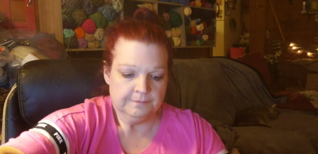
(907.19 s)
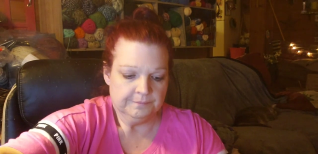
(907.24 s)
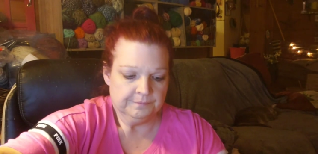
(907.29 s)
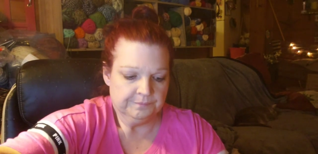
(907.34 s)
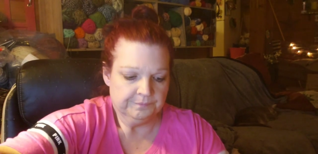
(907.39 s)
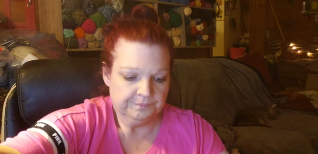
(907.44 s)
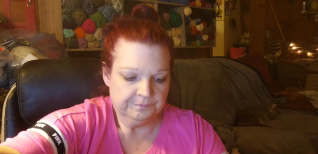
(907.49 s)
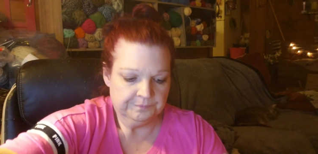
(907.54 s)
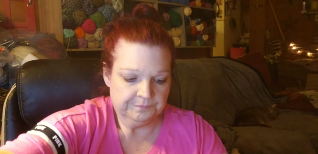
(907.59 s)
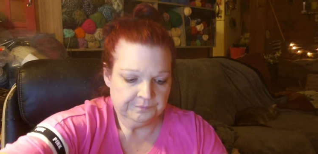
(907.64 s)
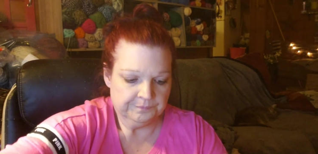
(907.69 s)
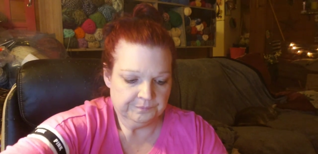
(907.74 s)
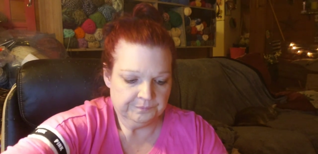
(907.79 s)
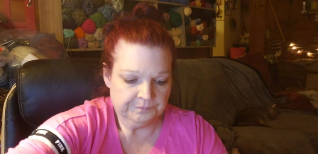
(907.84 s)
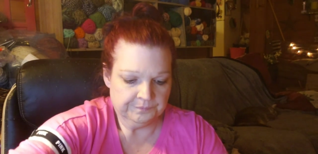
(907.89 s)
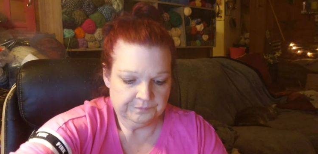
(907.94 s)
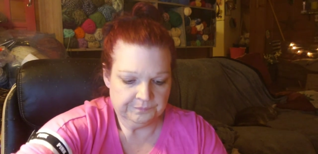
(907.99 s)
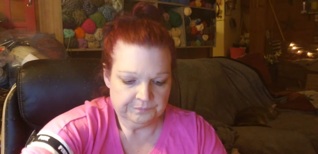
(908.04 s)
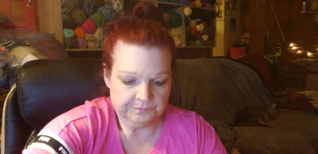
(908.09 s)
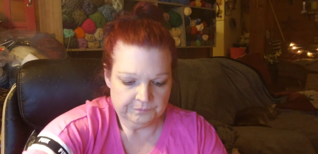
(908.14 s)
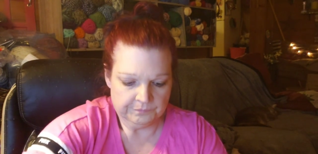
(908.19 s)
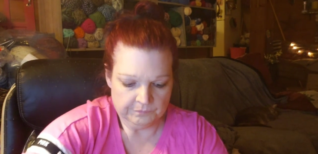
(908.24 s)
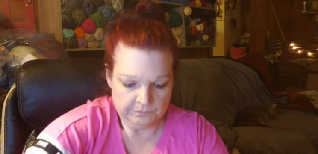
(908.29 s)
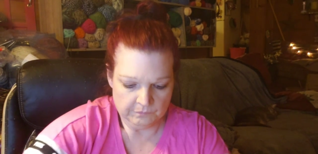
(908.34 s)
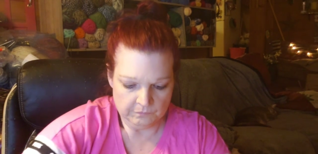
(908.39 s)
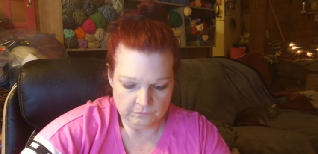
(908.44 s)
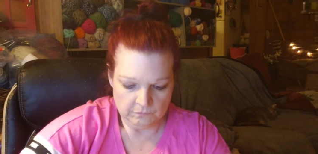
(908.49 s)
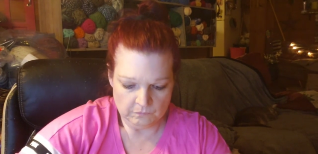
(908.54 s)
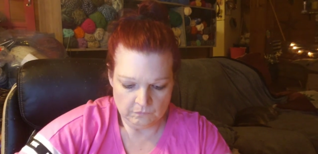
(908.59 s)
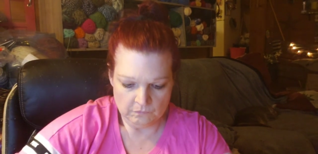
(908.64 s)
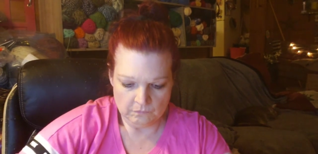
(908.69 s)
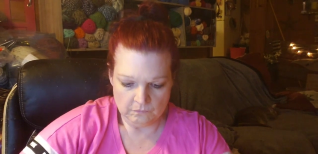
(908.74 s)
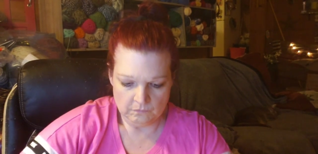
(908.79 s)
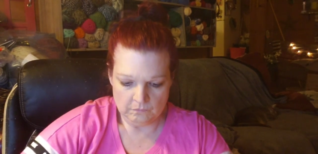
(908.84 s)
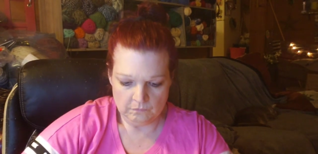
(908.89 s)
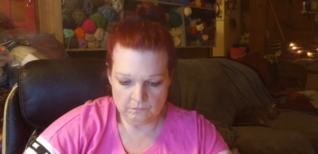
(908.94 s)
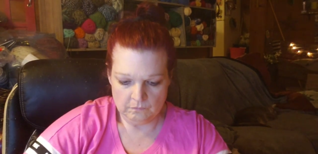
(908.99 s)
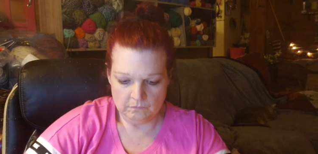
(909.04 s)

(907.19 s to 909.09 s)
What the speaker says: Nobody speaks.